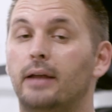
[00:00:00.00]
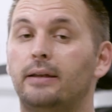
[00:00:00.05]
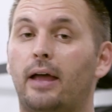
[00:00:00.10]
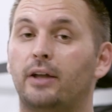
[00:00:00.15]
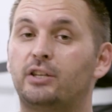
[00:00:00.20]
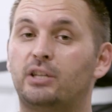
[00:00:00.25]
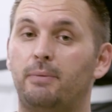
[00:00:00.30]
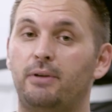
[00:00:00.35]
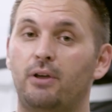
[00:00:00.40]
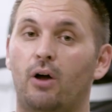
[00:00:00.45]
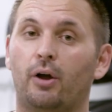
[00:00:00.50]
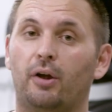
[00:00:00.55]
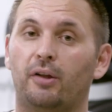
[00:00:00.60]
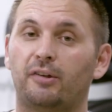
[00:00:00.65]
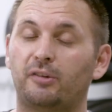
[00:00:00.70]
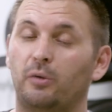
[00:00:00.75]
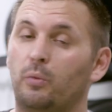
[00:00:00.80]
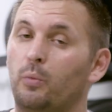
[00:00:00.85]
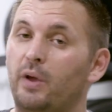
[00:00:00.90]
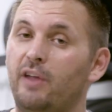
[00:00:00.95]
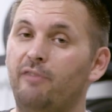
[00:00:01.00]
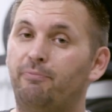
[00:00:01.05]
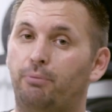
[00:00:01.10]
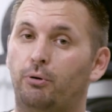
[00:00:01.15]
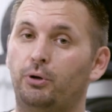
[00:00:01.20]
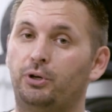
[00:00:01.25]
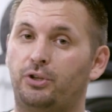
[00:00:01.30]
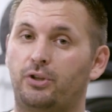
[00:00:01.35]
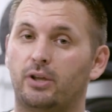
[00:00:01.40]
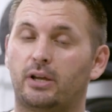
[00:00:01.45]
Now, to be honest, we've
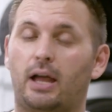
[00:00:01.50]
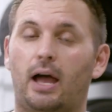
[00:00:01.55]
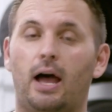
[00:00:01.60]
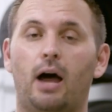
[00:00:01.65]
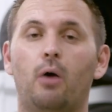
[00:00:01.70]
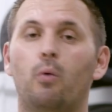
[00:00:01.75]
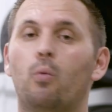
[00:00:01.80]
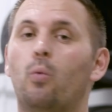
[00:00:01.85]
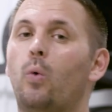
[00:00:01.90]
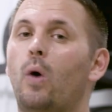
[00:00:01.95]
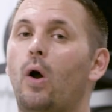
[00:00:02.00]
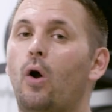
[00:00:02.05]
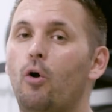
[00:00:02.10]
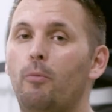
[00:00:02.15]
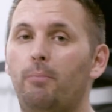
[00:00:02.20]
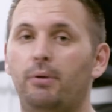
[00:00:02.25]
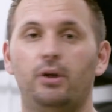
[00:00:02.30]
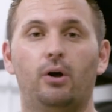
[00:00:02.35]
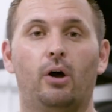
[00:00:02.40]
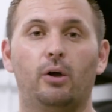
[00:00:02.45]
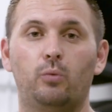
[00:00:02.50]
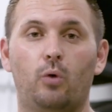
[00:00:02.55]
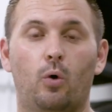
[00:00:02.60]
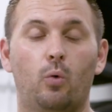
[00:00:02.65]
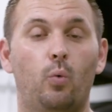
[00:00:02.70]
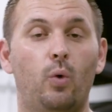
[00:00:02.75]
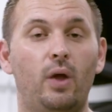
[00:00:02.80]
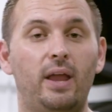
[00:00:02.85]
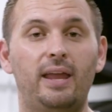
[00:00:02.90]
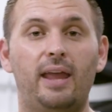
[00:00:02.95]
pushed the car well beyond what
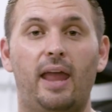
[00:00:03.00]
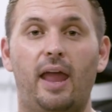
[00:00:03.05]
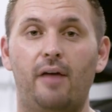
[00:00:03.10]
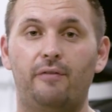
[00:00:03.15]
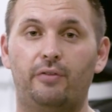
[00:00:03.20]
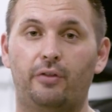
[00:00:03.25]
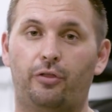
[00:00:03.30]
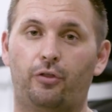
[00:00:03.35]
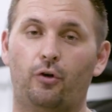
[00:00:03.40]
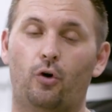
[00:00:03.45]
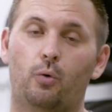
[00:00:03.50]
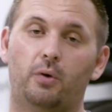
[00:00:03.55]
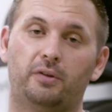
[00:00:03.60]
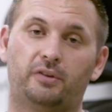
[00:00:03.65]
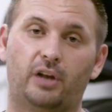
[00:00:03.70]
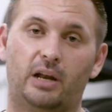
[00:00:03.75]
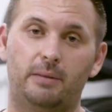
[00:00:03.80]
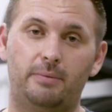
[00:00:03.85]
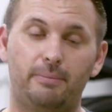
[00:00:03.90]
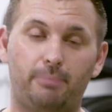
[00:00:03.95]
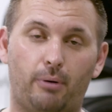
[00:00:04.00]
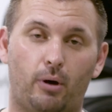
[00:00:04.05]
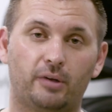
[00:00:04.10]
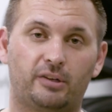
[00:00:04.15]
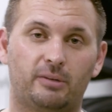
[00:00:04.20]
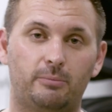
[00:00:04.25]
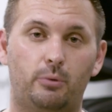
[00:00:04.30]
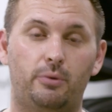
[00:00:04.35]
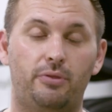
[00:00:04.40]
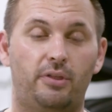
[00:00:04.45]
we ever thought was going to be
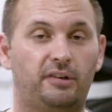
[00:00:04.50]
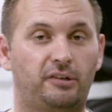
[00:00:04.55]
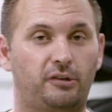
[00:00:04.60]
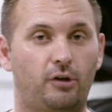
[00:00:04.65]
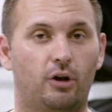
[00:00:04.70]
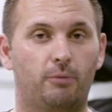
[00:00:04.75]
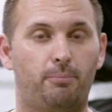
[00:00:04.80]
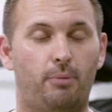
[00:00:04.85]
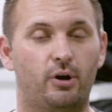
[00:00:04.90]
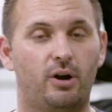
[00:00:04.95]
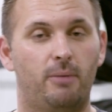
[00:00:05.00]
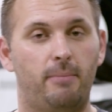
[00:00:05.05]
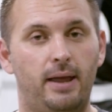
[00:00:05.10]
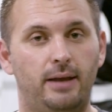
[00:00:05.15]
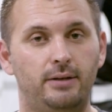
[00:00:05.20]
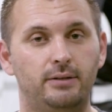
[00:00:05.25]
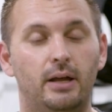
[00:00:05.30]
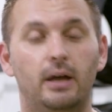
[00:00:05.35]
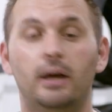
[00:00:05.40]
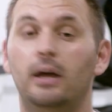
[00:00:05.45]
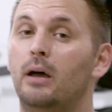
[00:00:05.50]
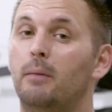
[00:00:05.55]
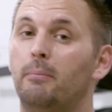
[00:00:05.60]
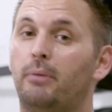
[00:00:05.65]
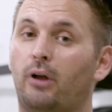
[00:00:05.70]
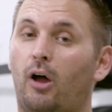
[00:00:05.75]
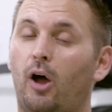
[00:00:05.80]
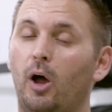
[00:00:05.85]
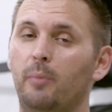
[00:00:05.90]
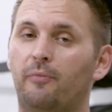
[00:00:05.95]
possible with the stock bottom end,
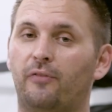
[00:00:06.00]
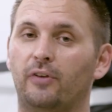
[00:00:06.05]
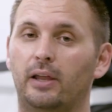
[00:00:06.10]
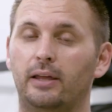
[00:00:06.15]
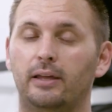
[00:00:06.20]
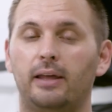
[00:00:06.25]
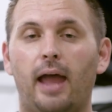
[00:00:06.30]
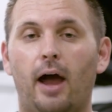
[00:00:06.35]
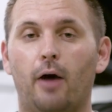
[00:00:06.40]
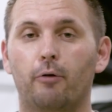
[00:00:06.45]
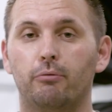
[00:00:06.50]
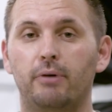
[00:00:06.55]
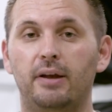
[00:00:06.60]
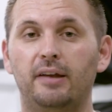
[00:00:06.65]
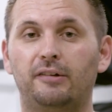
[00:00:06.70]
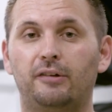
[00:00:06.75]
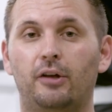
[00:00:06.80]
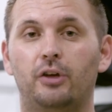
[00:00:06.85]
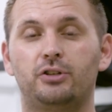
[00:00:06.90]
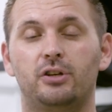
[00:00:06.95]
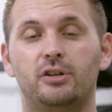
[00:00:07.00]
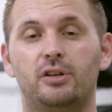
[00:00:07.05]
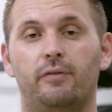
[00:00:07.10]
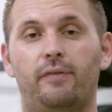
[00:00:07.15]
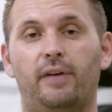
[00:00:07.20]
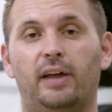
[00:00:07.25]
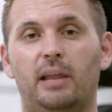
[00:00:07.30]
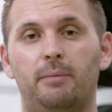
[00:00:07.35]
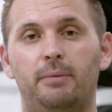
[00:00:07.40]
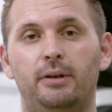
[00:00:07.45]
but hopefully our research and
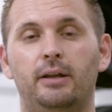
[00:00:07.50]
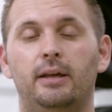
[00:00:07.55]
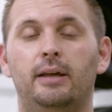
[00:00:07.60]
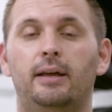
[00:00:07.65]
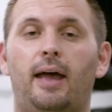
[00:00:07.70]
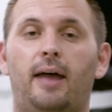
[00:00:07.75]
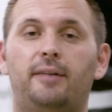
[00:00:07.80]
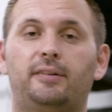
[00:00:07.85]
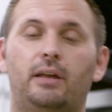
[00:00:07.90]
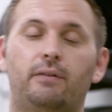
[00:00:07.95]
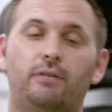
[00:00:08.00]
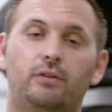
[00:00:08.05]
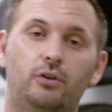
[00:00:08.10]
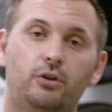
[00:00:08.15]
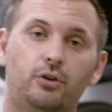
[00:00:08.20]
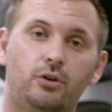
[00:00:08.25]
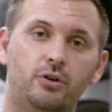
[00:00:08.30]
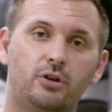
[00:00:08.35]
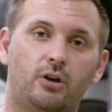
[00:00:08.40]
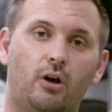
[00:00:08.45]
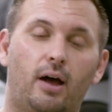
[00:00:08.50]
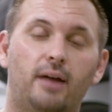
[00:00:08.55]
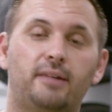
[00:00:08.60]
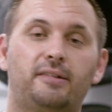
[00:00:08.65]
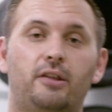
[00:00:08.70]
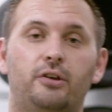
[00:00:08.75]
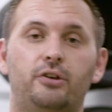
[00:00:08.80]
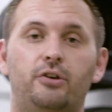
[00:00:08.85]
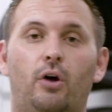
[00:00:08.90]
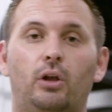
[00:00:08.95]
development has given you guys
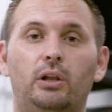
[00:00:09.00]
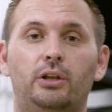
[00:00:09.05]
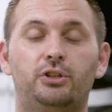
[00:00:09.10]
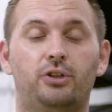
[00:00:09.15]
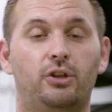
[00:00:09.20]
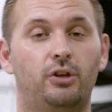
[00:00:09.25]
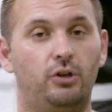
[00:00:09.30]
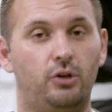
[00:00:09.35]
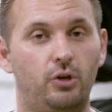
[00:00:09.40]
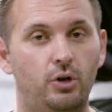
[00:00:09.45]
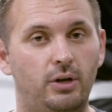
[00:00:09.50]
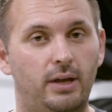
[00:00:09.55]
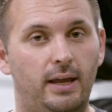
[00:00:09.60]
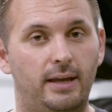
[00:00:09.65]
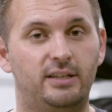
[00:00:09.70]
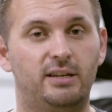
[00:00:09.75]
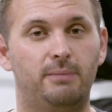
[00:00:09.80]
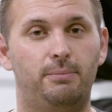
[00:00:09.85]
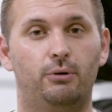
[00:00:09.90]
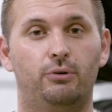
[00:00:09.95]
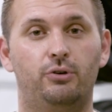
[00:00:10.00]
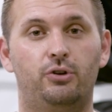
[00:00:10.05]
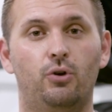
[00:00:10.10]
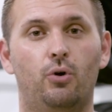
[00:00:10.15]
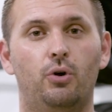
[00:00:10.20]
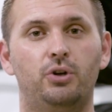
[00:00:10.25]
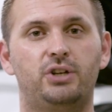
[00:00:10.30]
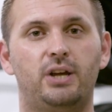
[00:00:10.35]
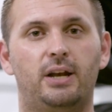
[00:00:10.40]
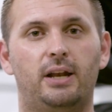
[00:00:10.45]
the knowledge that you need to build
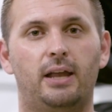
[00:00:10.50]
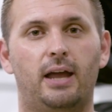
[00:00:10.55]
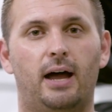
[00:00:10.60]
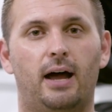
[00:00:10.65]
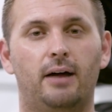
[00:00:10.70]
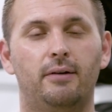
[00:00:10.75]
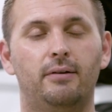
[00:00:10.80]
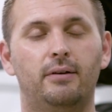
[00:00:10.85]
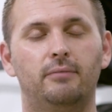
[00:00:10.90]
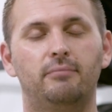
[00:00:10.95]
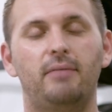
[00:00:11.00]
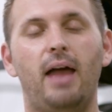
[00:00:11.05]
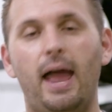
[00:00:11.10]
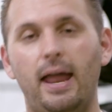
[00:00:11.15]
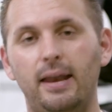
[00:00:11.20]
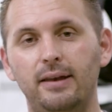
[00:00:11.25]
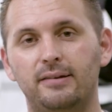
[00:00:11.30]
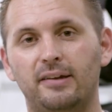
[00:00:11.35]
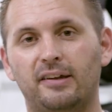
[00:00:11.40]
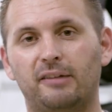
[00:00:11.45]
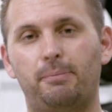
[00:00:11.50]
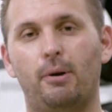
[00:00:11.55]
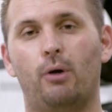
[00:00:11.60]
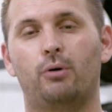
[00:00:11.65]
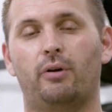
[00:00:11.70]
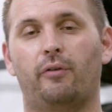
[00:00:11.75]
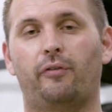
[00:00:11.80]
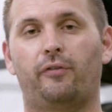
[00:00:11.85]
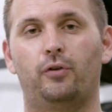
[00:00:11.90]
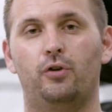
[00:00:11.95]
your GT-R and
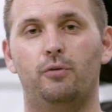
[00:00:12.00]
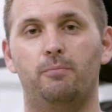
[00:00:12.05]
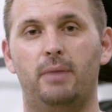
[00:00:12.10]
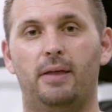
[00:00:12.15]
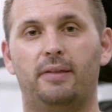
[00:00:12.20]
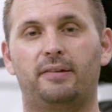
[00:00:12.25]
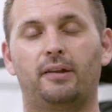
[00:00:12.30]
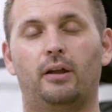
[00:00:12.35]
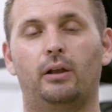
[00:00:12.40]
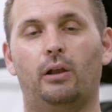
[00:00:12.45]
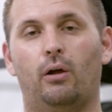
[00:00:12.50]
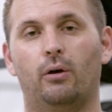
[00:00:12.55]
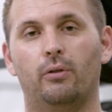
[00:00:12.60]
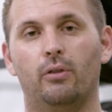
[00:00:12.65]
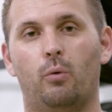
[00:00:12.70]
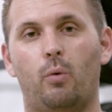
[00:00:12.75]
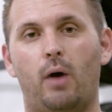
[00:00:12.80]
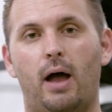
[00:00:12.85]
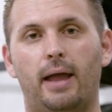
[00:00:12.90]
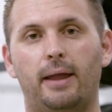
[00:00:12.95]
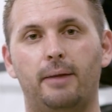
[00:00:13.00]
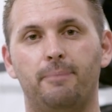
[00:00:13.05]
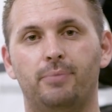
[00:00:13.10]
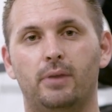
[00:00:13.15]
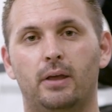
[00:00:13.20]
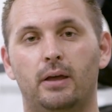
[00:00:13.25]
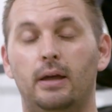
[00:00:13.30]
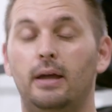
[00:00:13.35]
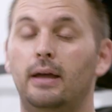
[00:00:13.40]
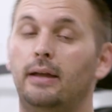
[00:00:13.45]
dispelled a few myths along the way.
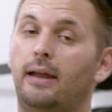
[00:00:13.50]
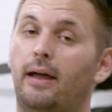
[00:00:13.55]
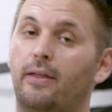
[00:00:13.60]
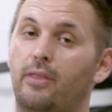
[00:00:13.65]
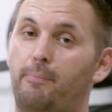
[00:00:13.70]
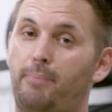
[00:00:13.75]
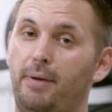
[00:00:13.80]
Now, the